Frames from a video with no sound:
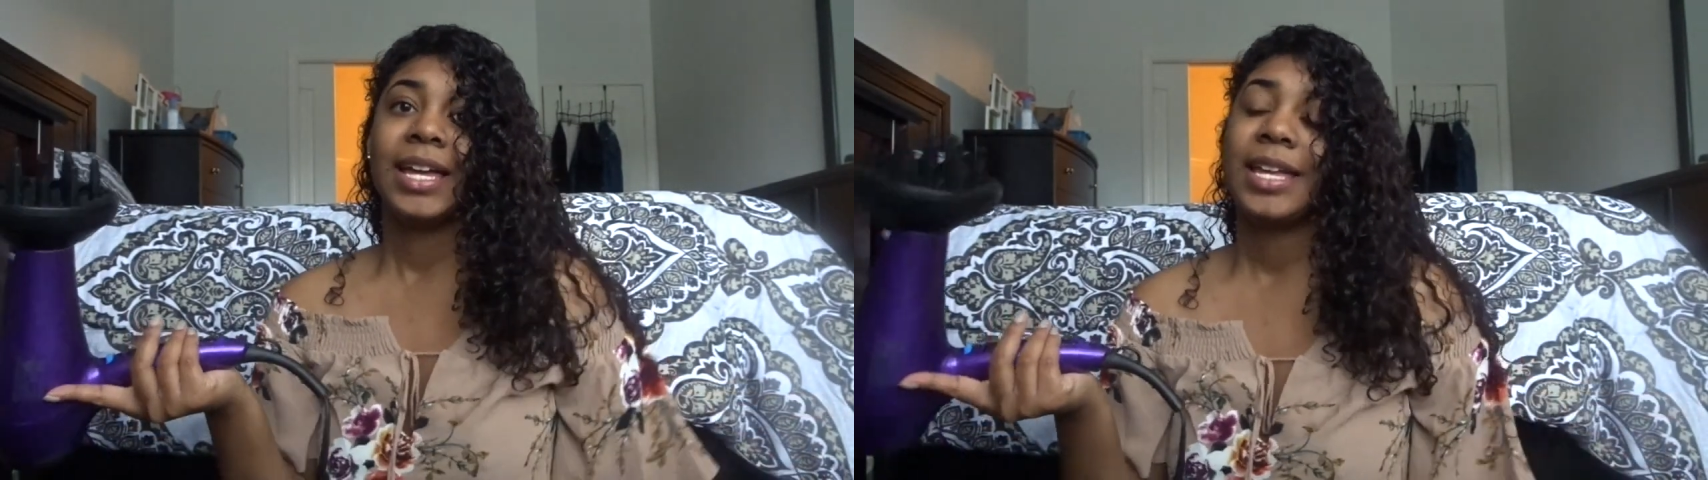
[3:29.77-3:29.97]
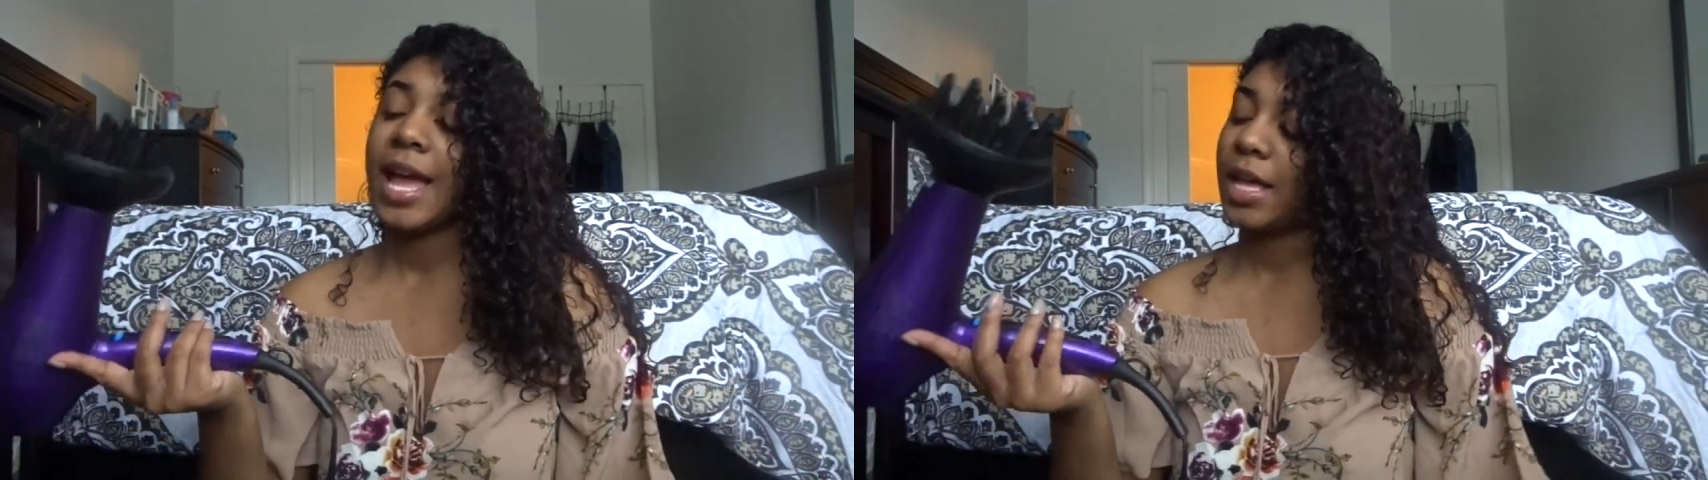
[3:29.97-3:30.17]

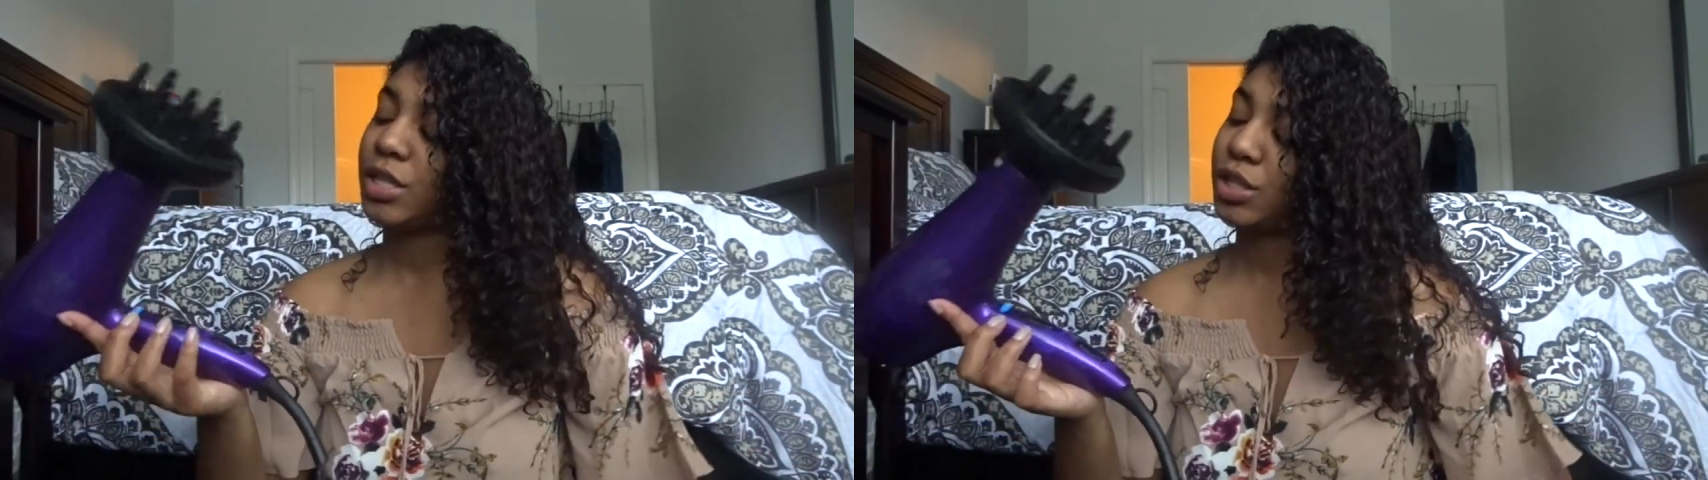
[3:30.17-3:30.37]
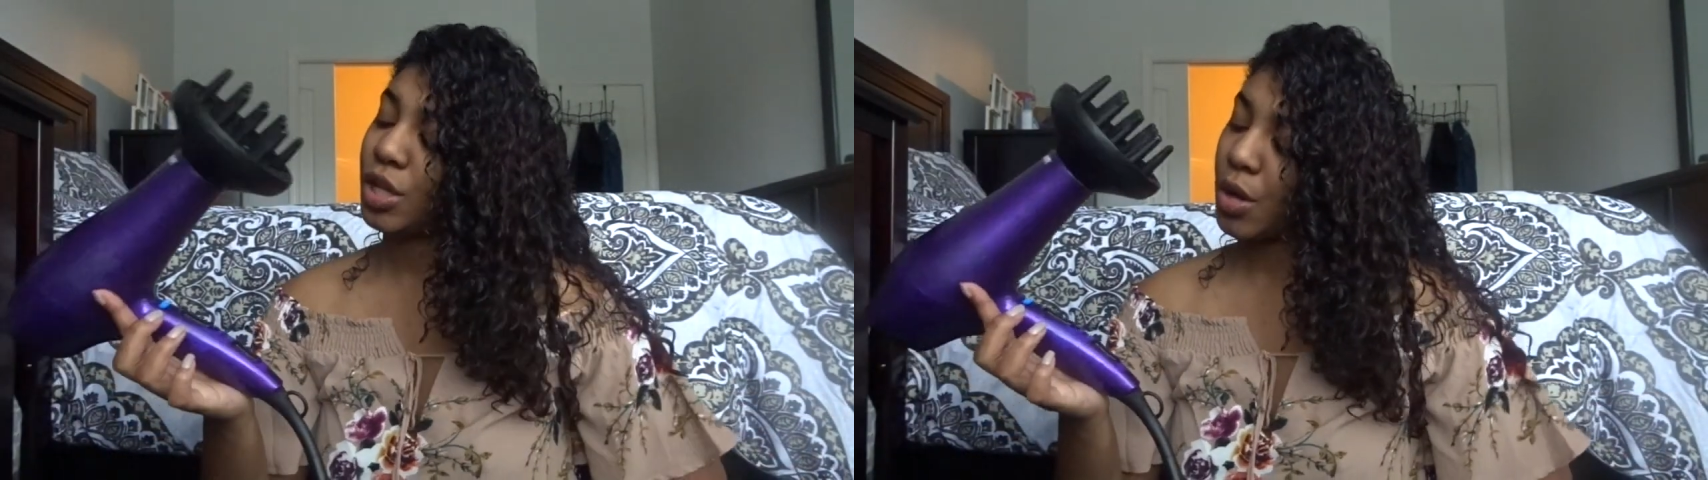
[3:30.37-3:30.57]
yeah,
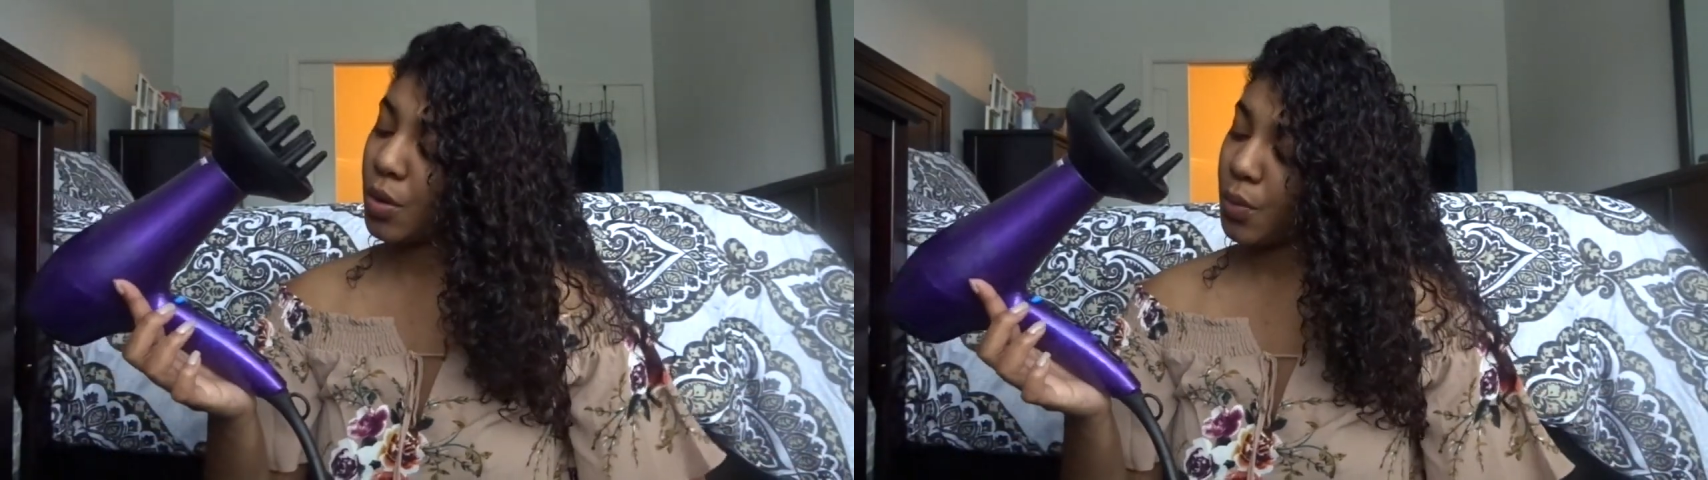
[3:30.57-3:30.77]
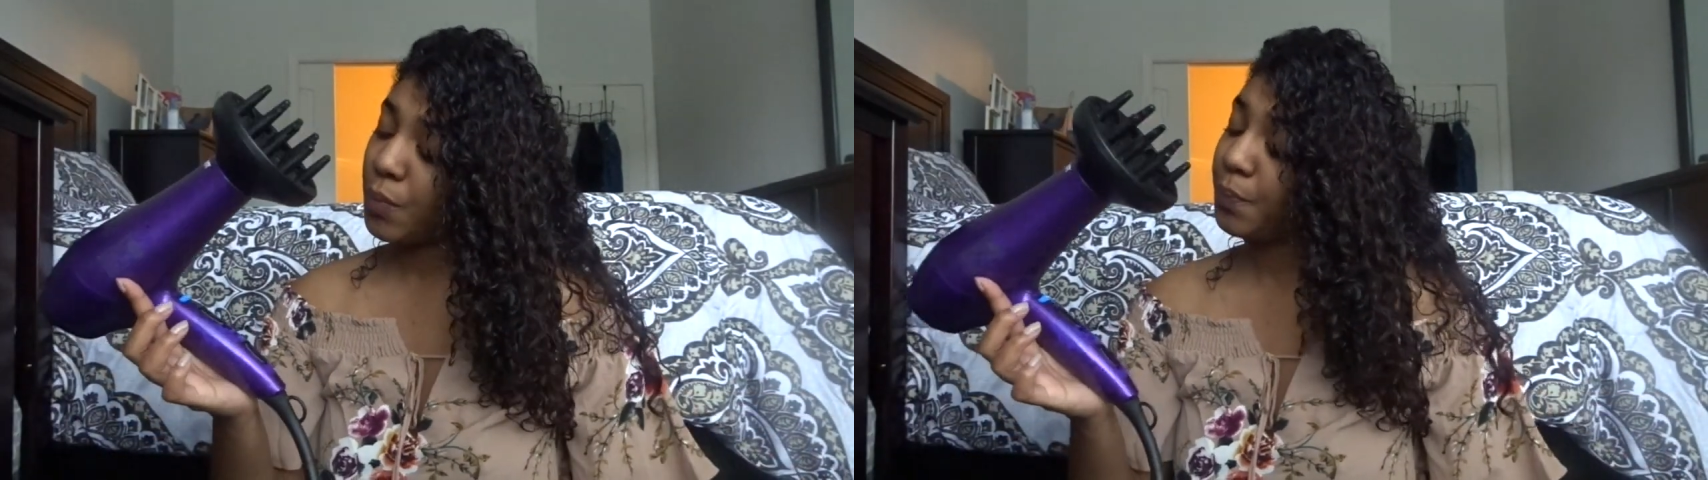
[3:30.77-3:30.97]

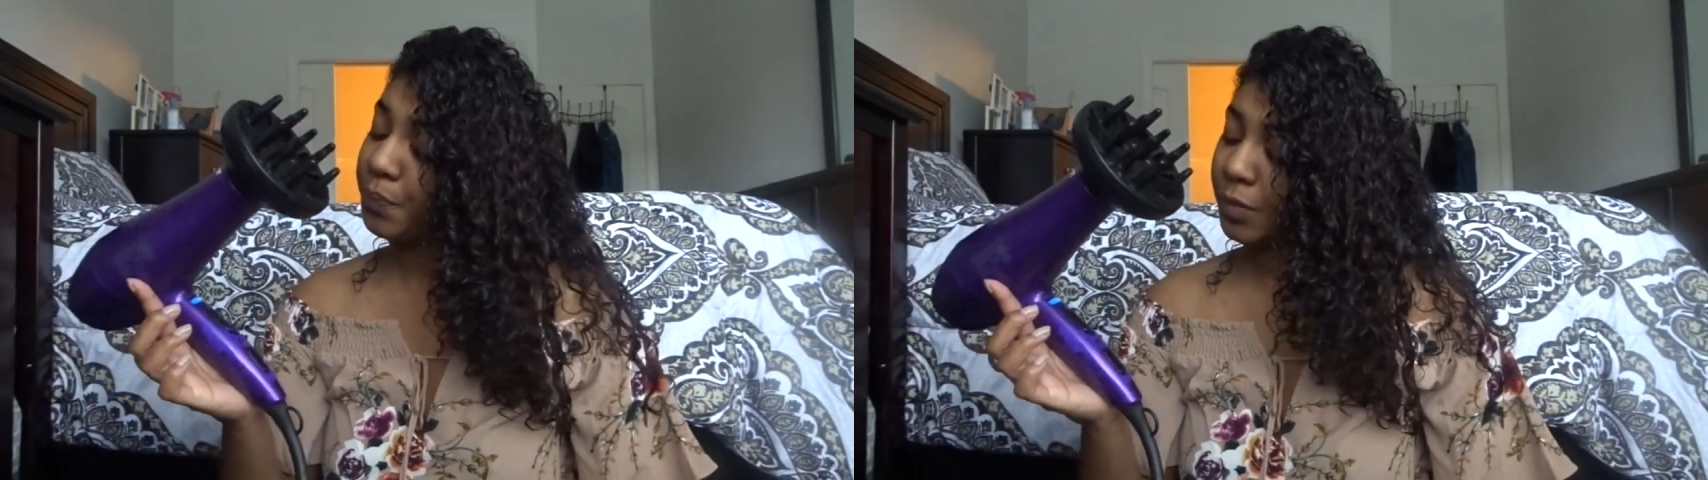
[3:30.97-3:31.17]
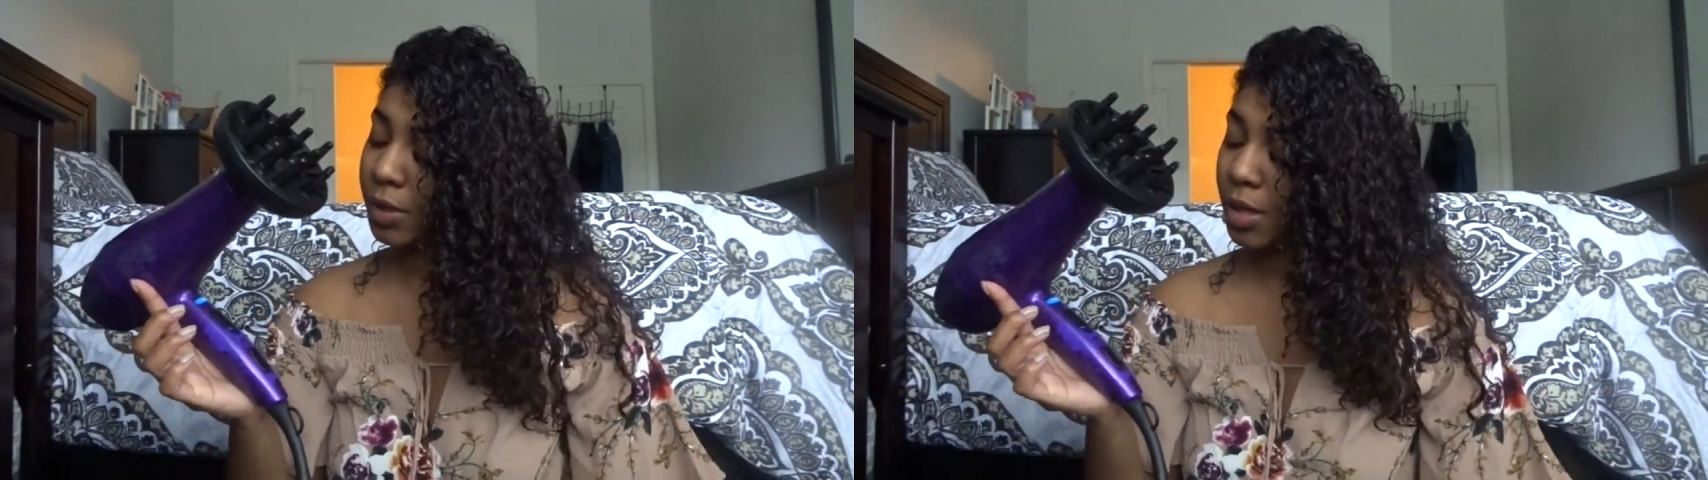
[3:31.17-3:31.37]
so
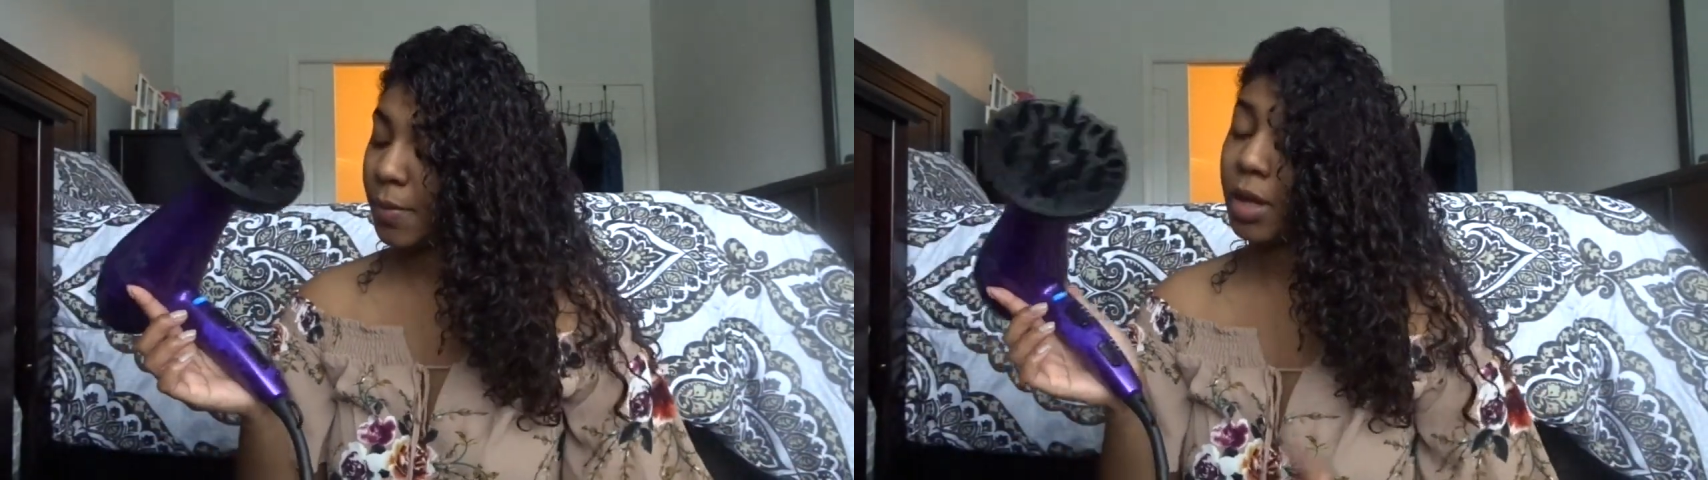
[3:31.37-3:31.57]
I'm